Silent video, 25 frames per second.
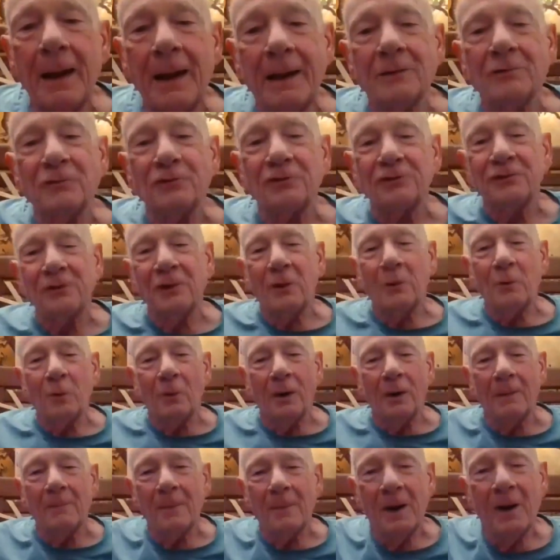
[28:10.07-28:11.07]
And
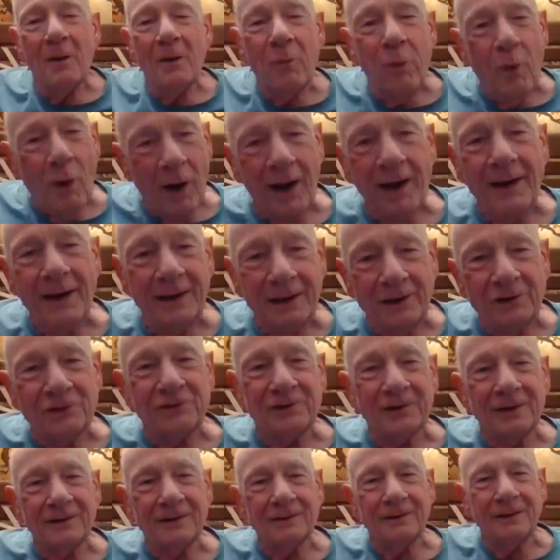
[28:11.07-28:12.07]
so, why
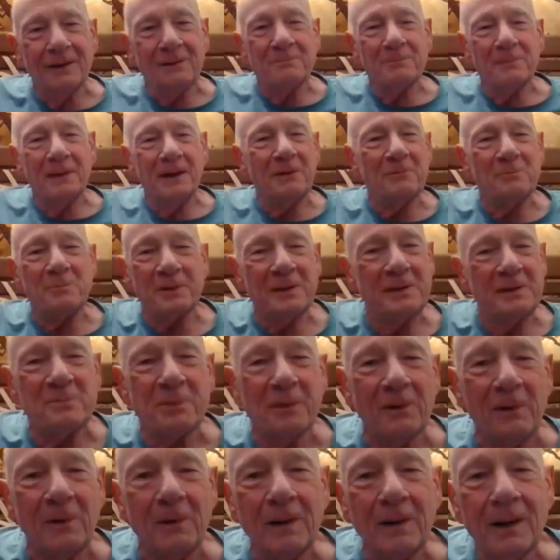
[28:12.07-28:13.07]
is it that many
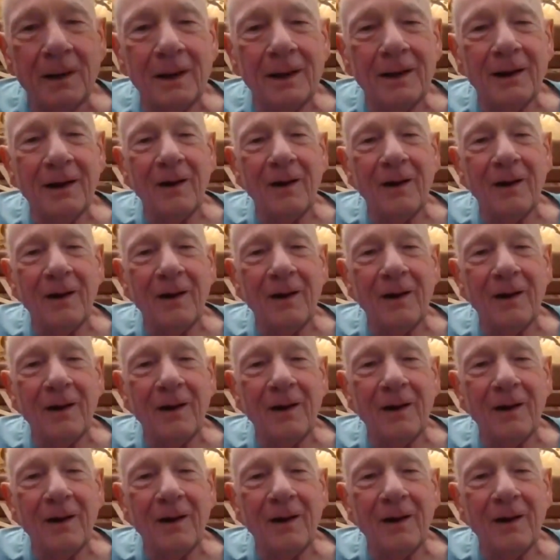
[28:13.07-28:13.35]
people